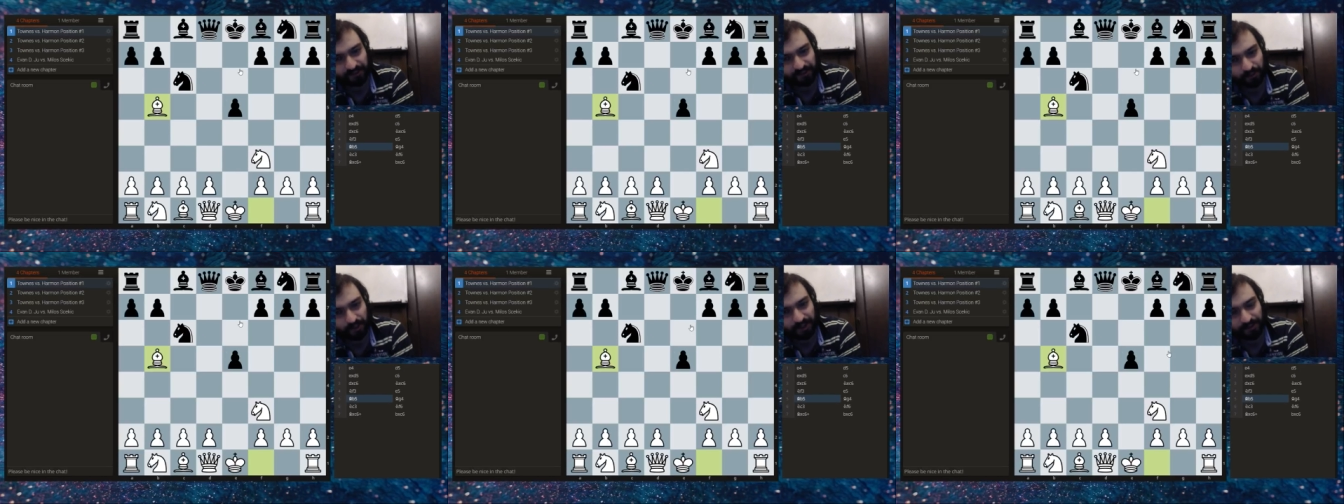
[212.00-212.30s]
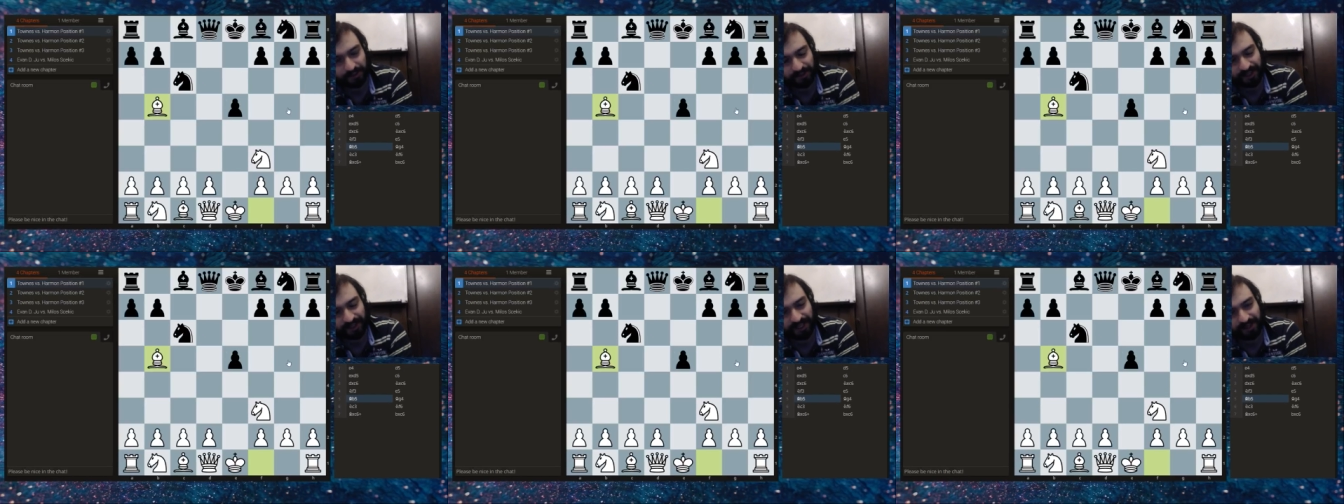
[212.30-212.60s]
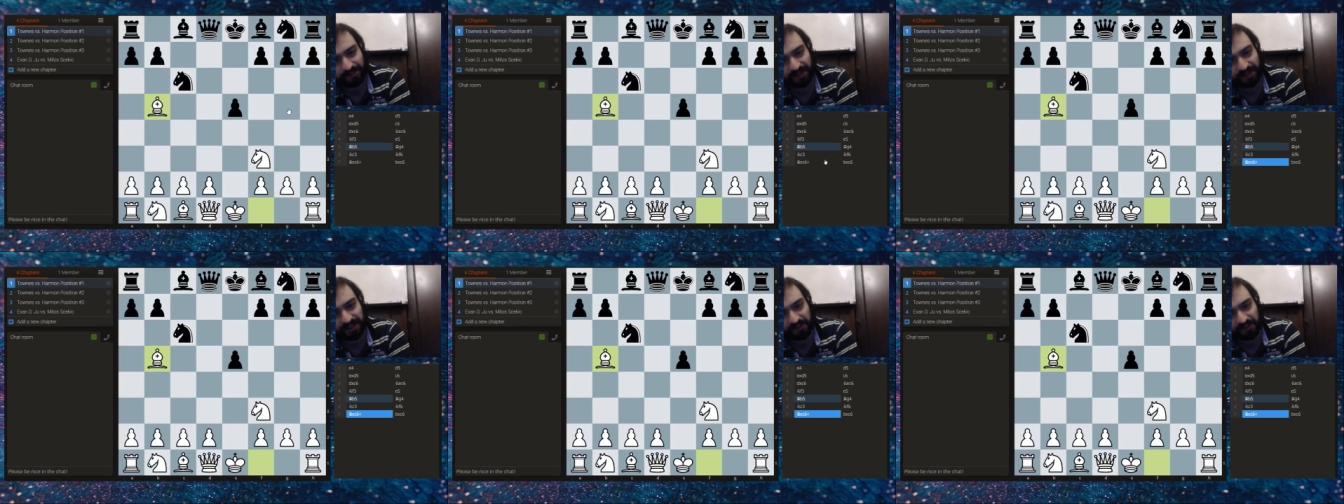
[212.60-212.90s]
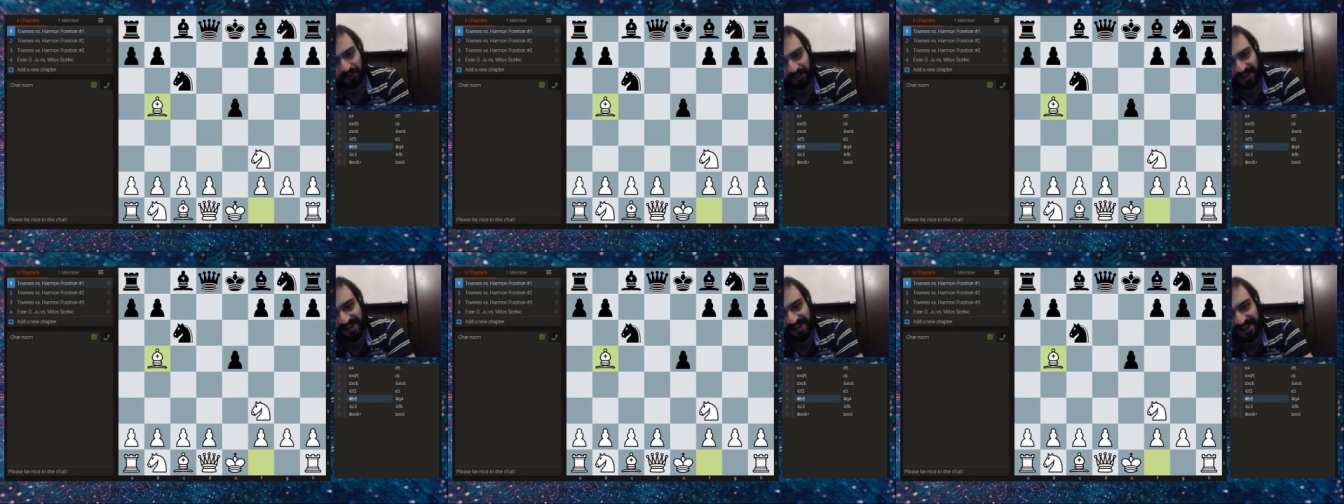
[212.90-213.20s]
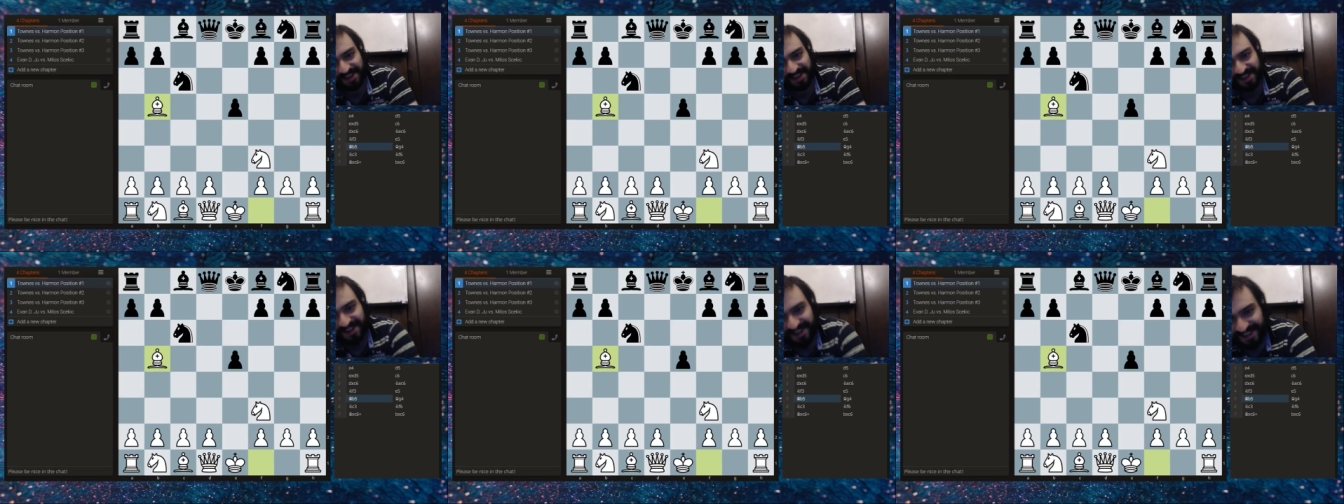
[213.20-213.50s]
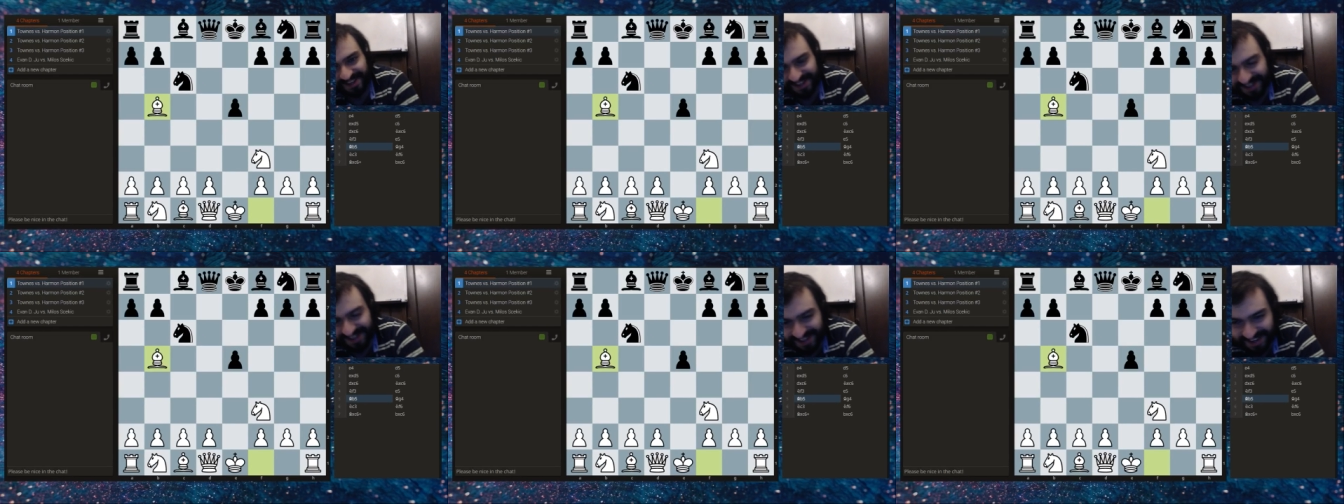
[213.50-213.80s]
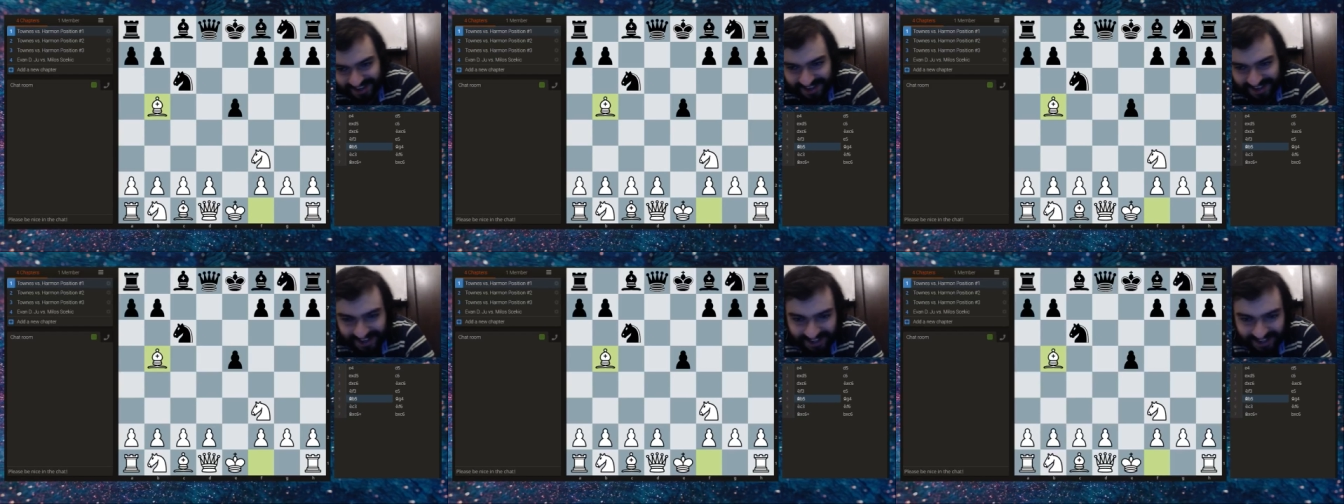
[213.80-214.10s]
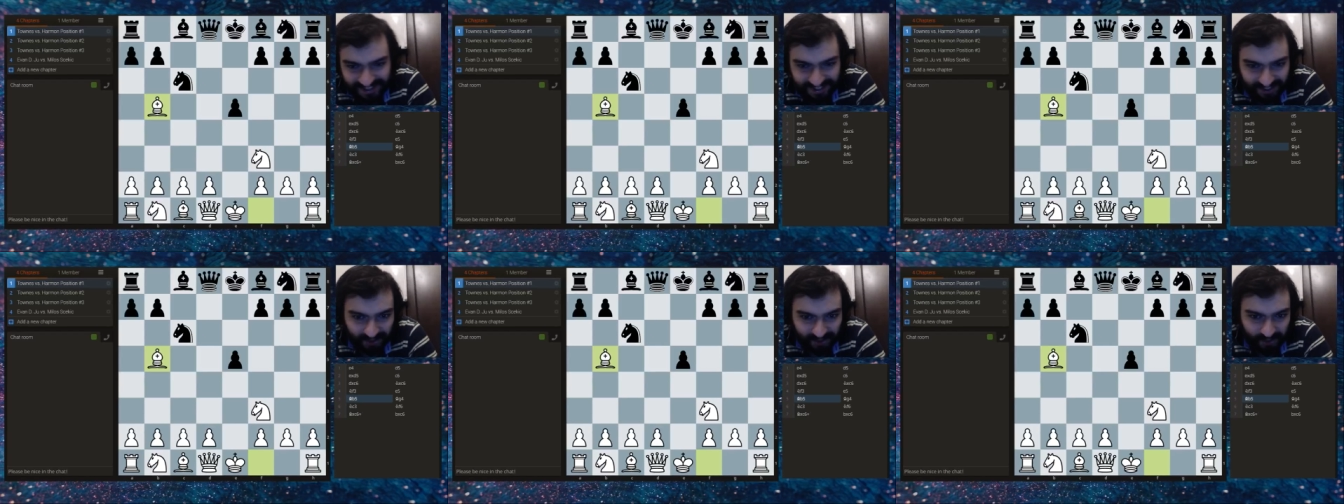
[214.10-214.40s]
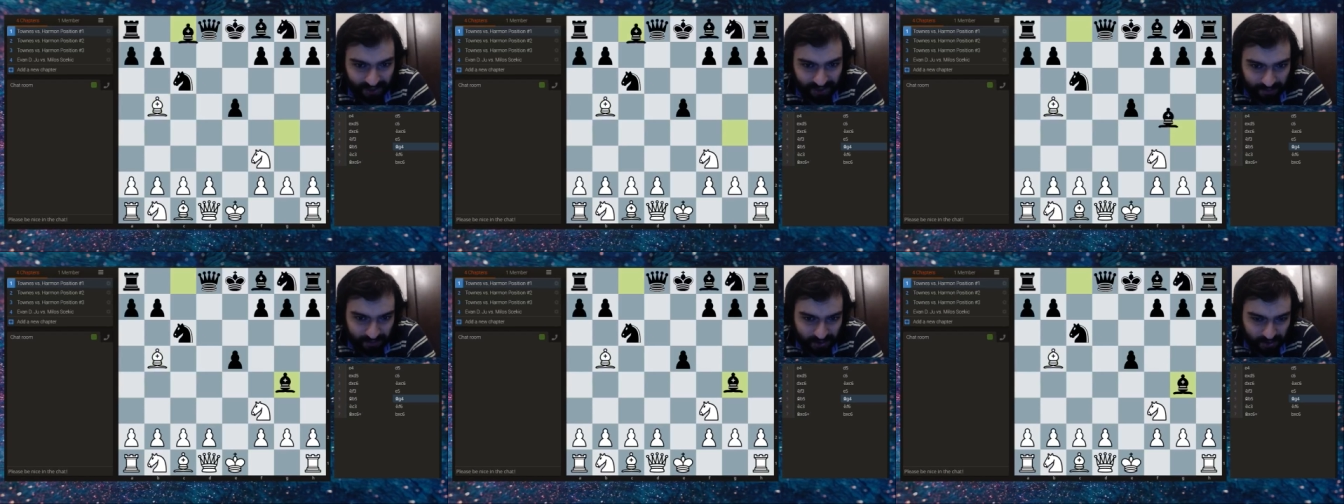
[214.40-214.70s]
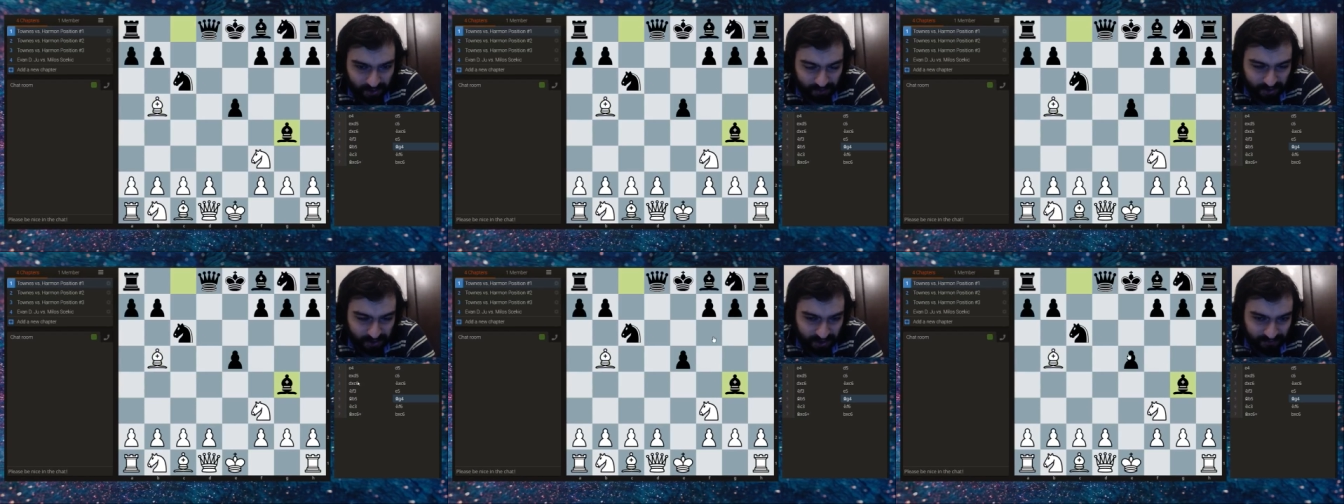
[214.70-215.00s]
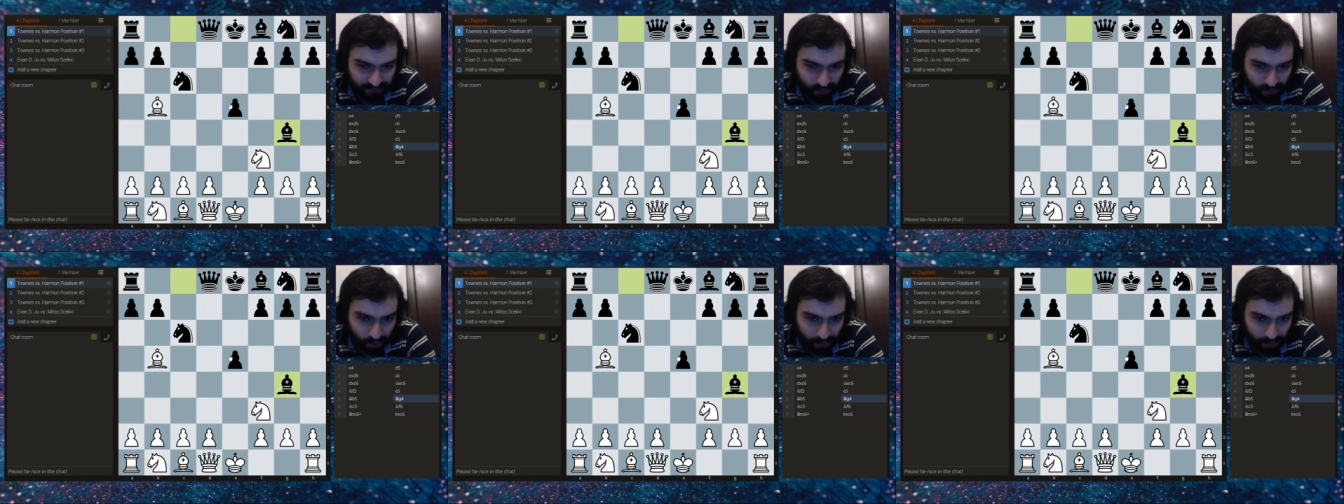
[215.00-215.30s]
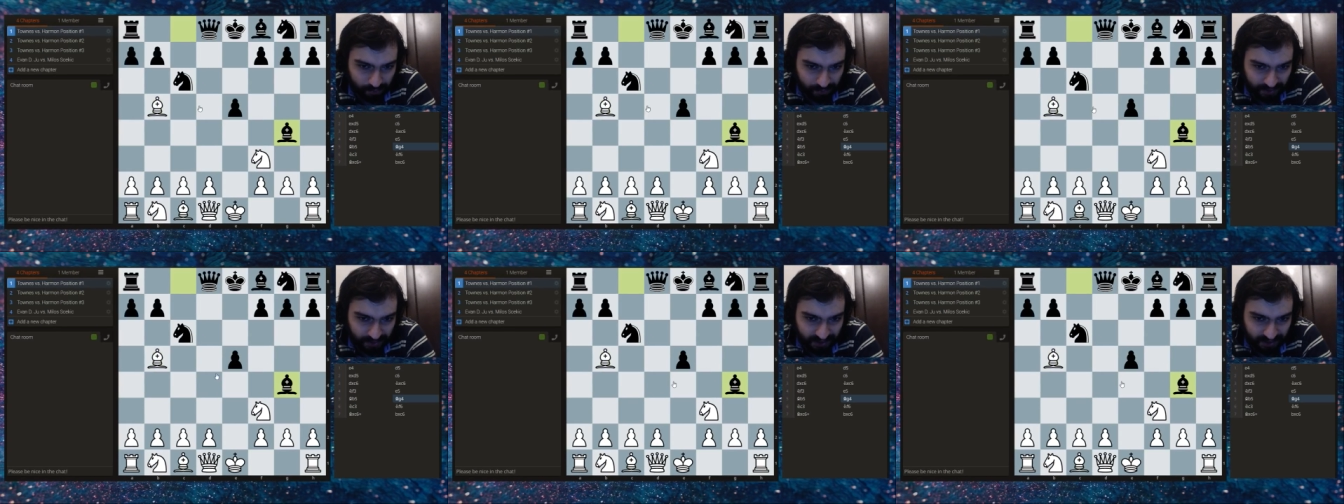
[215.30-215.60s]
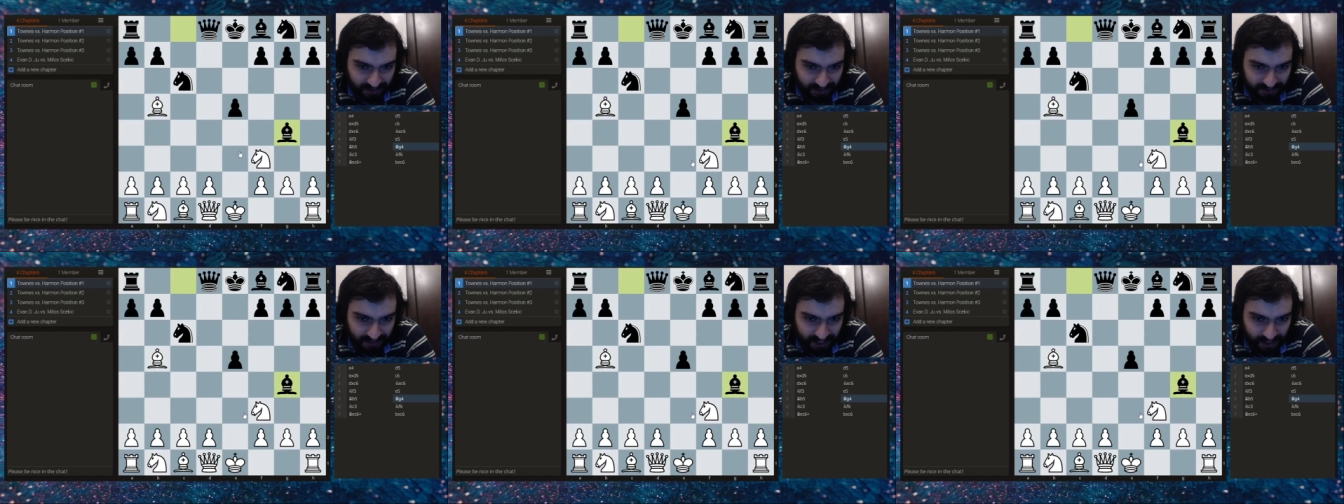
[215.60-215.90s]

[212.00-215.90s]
won the game anyway. Okay, bishop g4 pinning.